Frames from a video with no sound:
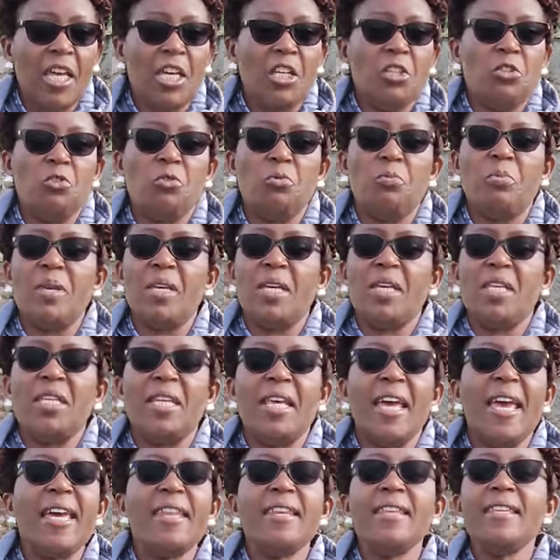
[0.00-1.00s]
it would be
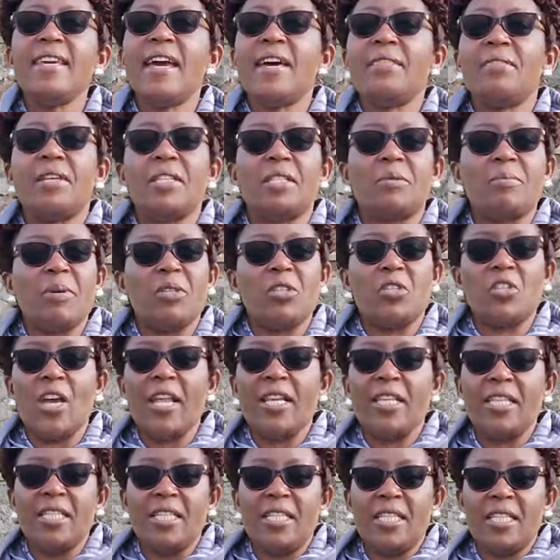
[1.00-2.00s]
in any other
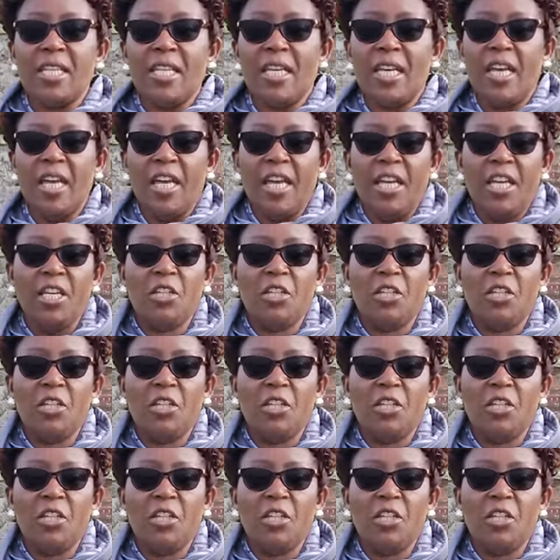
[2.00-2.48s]
speciality,